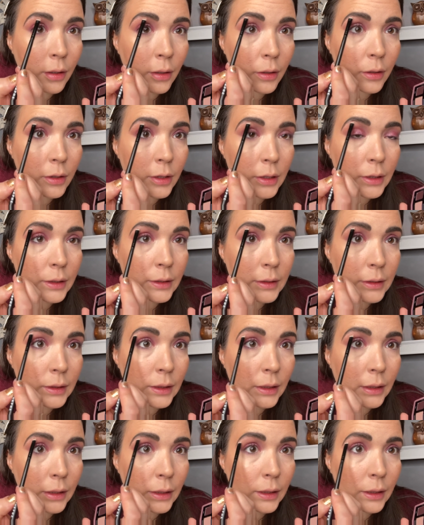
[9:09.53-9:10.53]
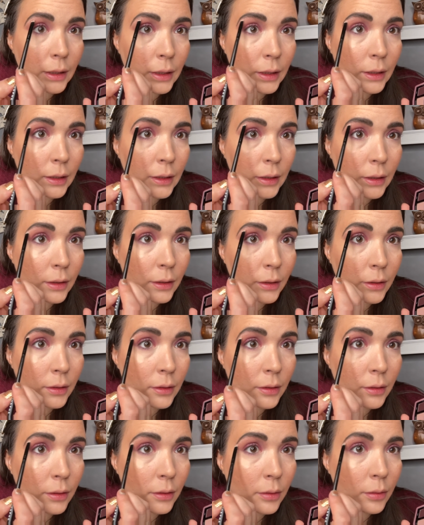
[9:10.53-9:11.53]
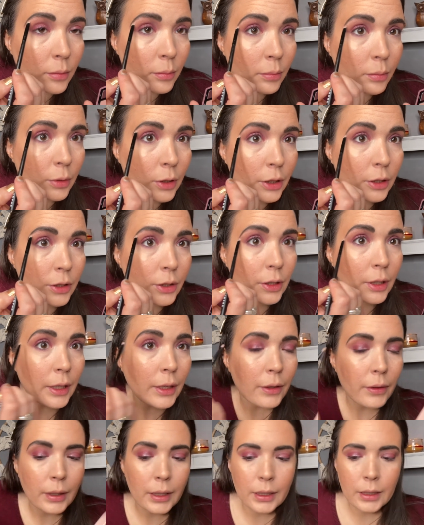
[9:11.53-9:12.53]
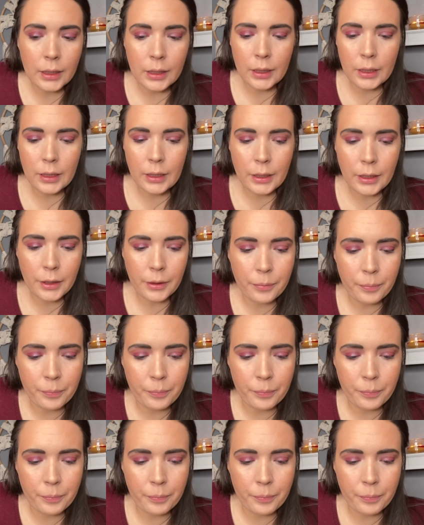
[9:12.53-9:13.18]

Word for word: just gonna kind of brush that right here.